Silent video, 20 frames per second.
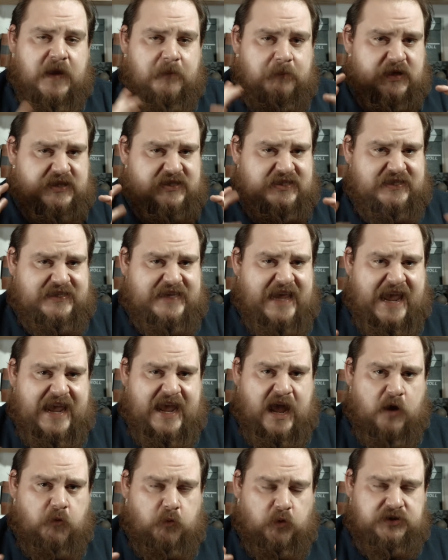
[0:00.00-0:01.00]
But today
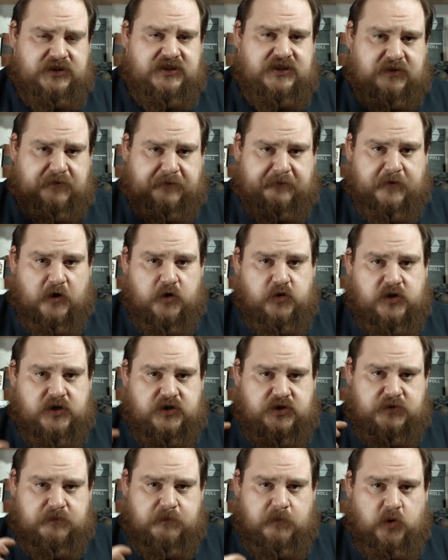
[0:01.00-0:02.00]
I wanted to
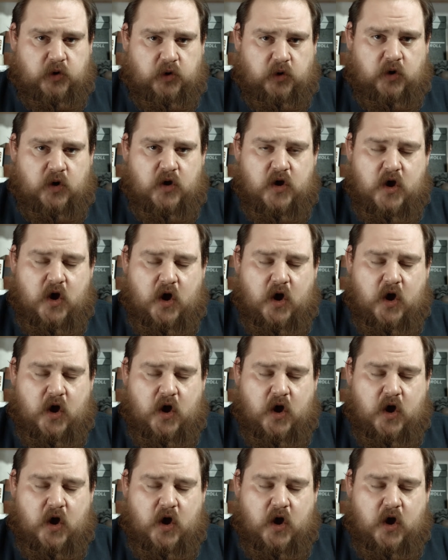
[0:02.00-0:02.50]
focus more